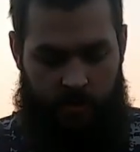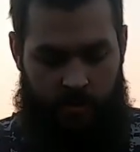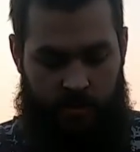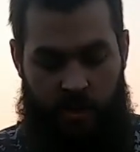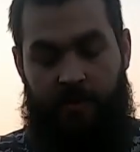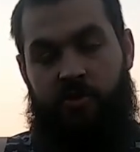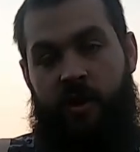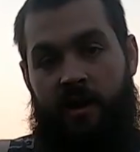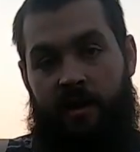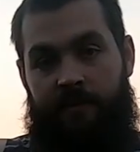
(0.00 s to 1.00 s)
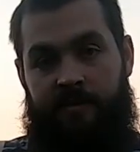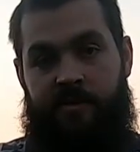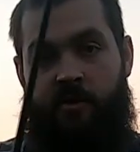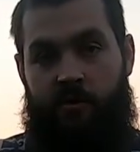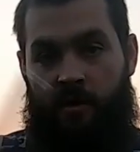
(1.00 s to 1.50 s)
So I'm going to try to get this to
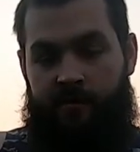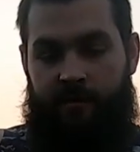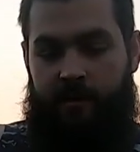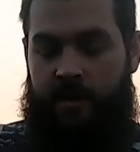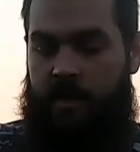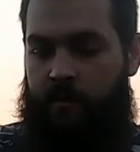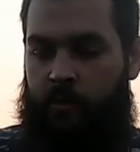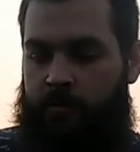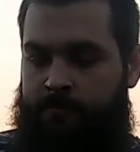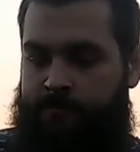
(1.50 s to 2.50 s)
turn off on camera.